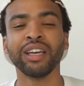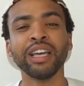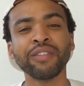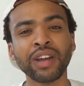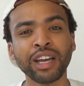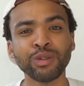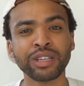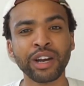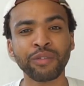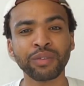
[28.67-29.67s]
If not used
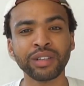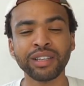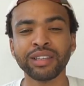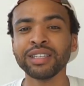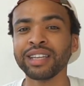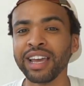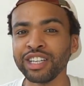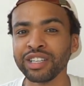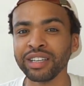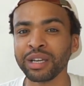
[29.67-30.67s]
carefully, this
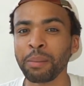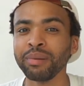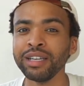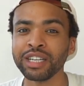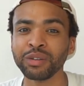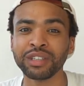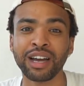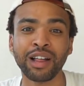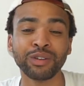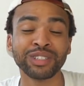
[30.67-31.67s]
agent can bleach out the
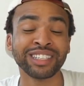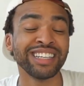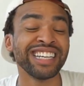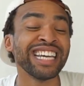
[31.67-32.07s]
colors in